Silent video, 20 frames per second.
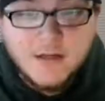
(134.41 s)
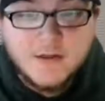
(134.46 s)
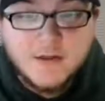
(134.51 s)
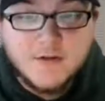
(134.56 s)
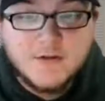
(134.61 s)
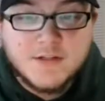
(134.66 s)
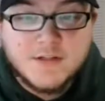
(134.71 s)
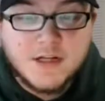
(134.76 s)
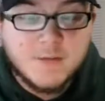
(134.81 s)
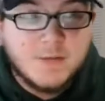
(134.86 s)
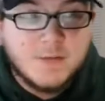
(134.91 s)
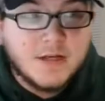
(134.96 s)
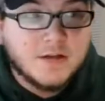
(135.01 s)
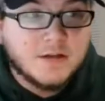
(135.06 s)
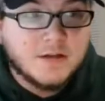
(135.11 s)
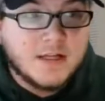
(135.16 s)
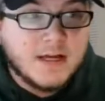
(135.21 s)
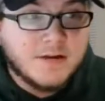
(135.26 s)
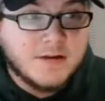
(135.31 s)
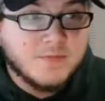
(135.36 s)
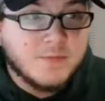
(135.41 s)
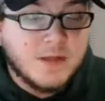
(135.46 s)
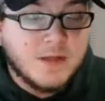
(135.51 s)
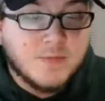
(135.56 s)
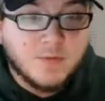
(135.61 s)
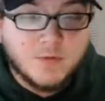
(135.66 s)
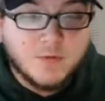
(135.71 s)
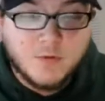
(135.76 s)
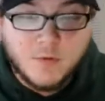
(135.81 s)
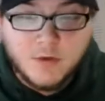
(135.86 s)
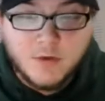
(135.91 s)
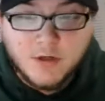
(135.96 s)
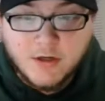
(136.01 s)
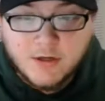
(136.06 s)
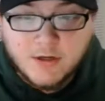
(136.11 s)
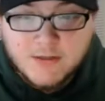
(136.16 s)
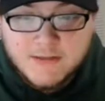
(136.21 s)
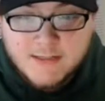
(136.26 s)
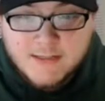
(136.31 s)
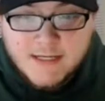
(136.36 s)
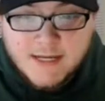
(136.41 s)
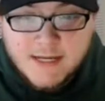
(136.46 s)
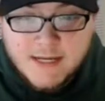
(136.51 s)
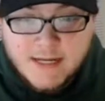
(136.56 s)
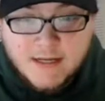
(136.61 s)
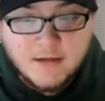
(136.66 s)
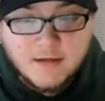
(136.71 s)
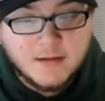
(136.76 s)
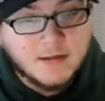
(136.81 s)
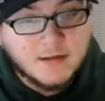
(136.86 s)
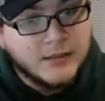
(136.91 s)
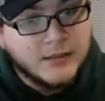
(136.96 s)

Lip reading: There's going to be a lot of people who are going to say